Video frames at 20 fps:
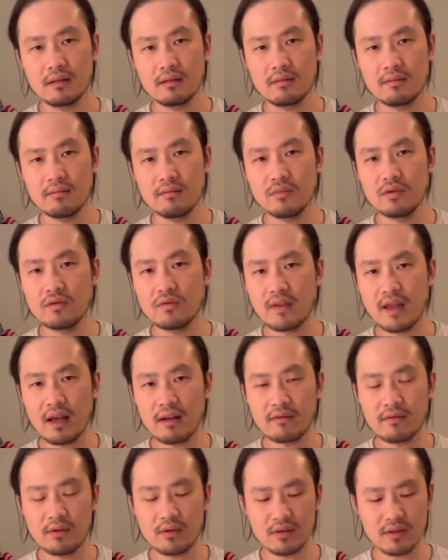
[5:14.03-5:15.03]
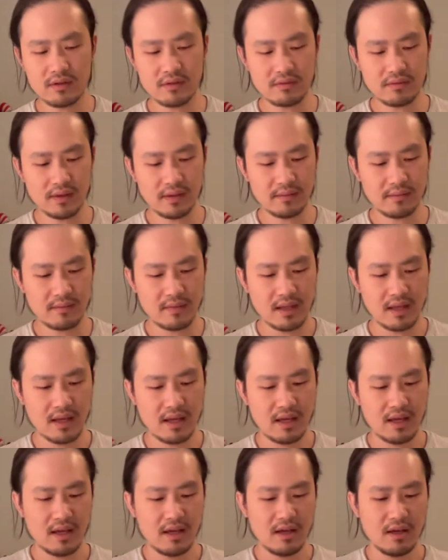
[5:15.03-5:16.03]
move that focus ring.
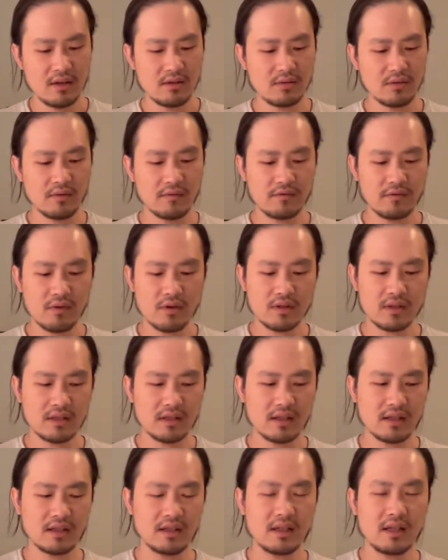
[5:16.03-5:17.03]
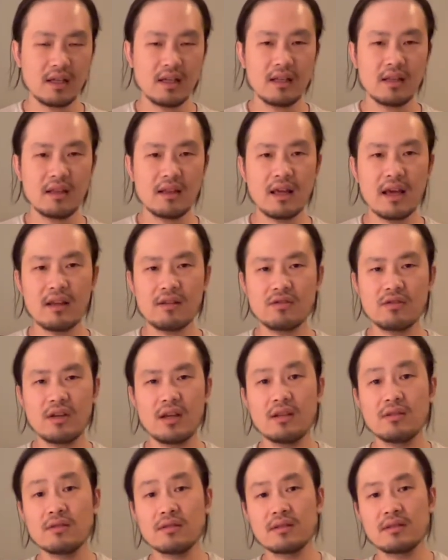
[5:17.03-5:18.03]
So unfortunately, that
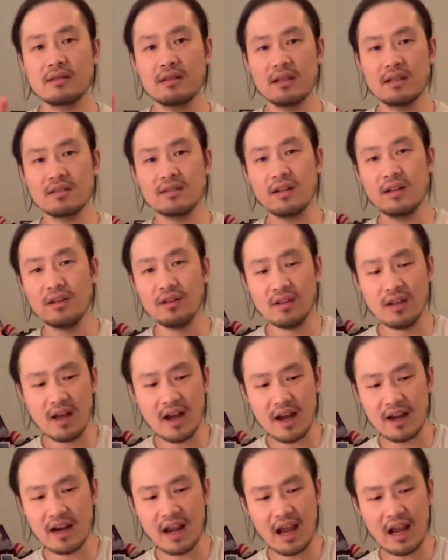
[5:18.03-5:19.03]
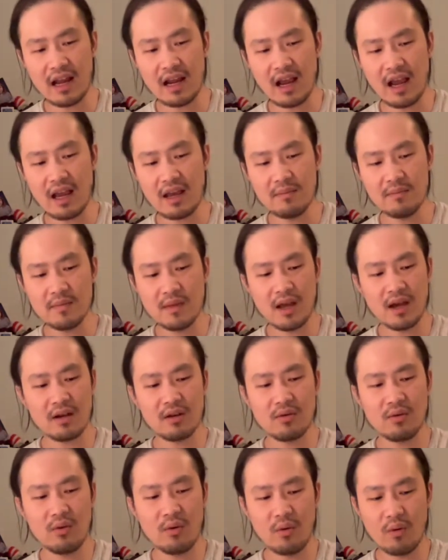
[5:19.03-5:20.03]
changes things a lot. I'm not
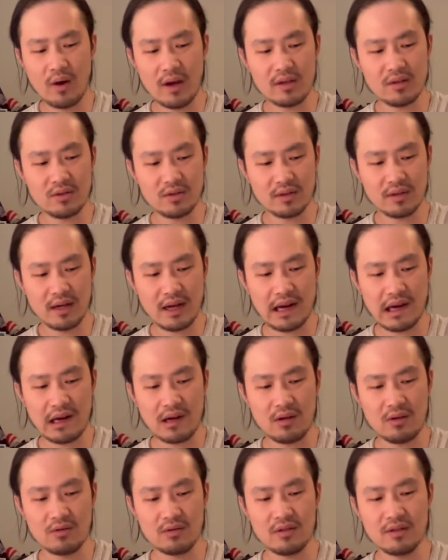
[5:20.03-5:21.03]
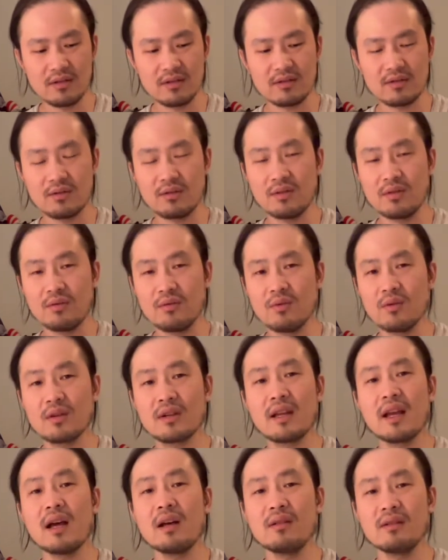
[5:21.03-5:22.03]
quite sure how this is going to work
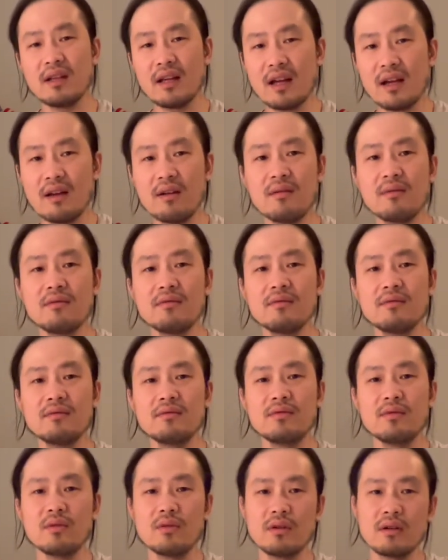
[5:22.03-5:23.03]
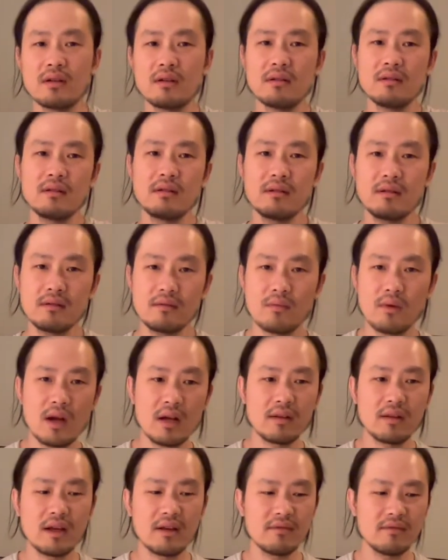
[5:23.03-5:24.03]
out now for
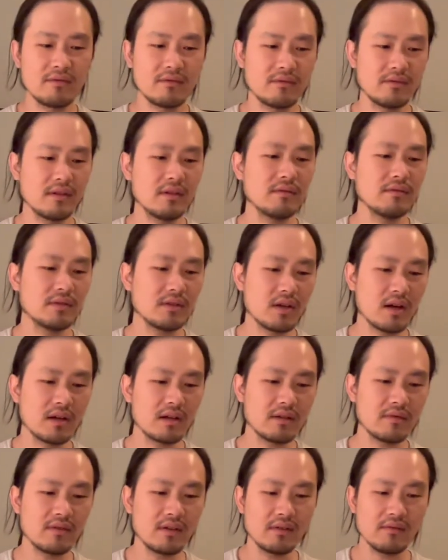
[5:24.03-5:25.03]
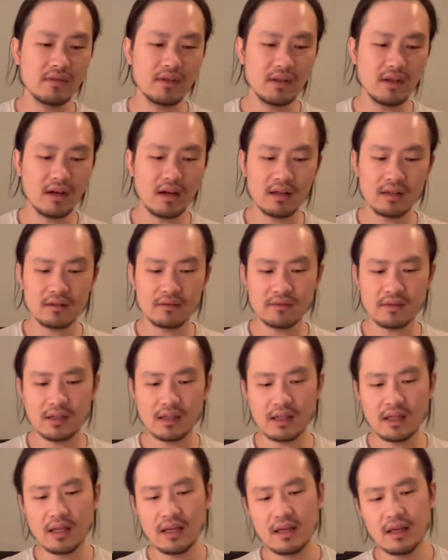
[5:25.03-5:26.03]
wildlife photography and videography,
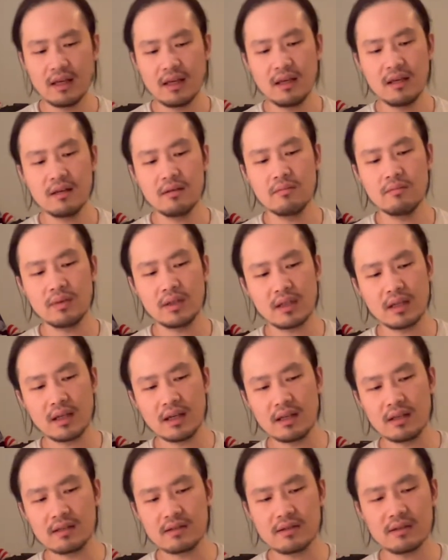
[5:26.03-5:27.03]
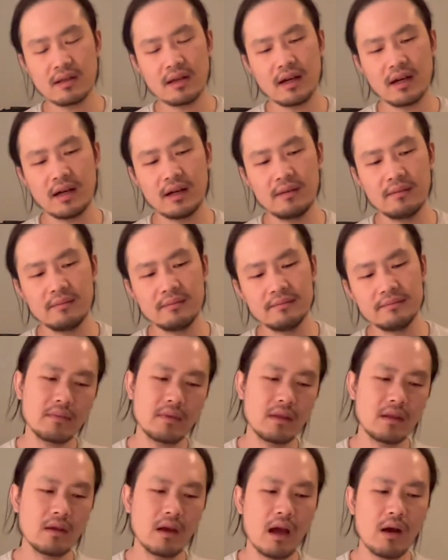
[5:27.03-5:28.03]
because
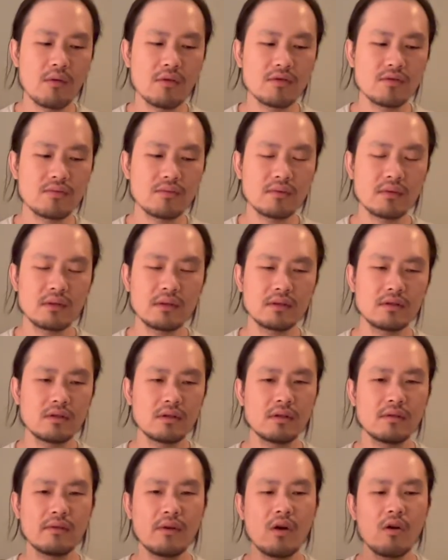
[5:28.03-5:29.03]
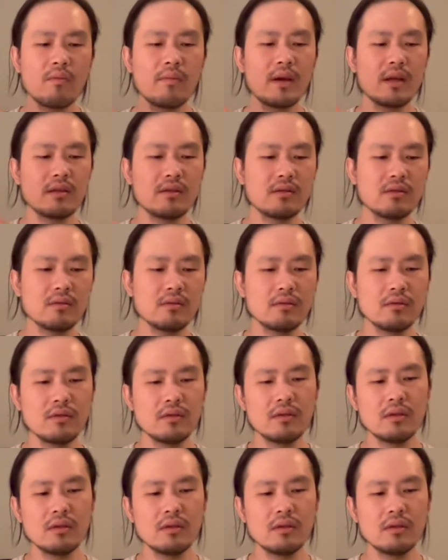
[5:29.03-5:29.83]
I was sort of hoping to